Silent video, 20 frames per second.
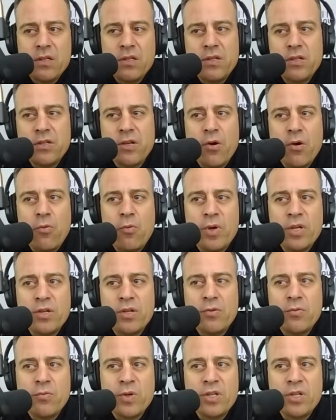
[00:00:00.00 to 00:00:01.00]
you know when
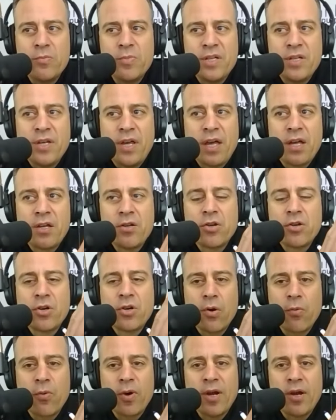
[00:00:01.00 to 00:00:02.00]
you when you began your
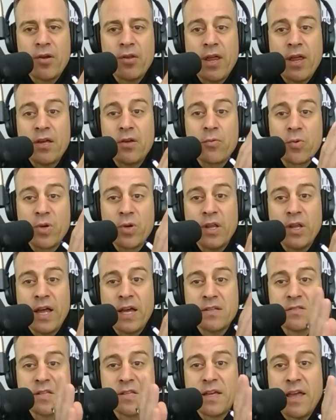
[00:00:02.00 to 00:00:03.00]
career that you
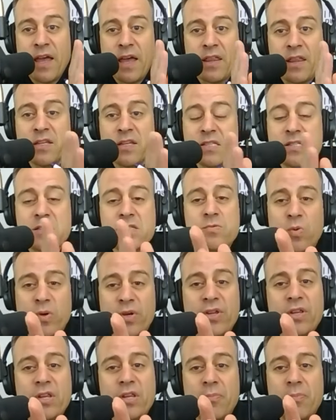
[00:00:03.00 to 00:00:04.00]
realized like hey this is
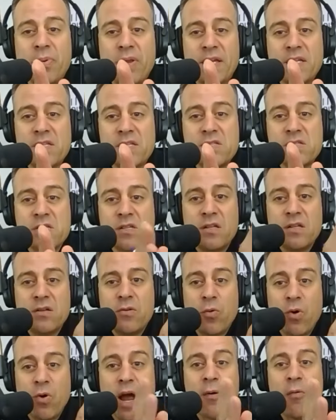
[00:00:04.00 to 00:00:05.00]
really the place
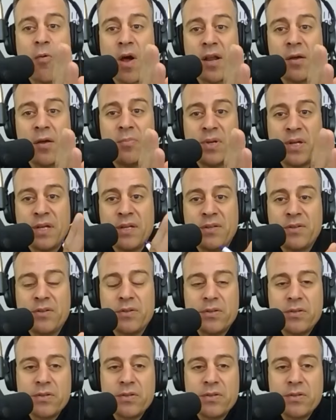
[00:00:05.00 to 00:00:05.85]
where I want to be.